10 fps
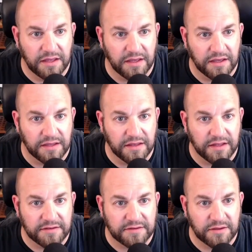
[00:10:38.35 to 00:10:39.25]
And
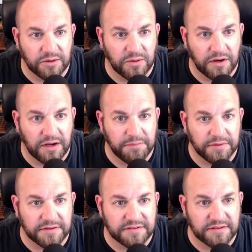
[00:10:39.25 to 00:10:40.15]
let's go up
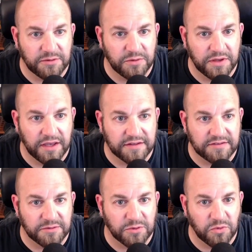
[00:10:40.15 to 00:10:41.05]
and see what we get.
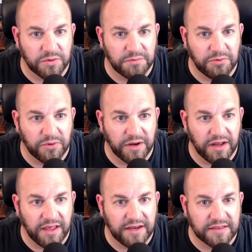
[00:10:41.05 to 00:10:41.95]
So we're
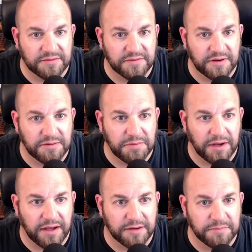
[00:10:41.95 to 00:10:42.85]
1.8 at the very
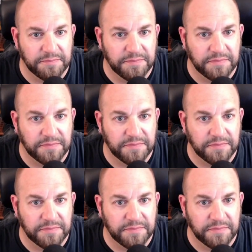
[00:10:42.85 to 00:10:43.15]
bottom.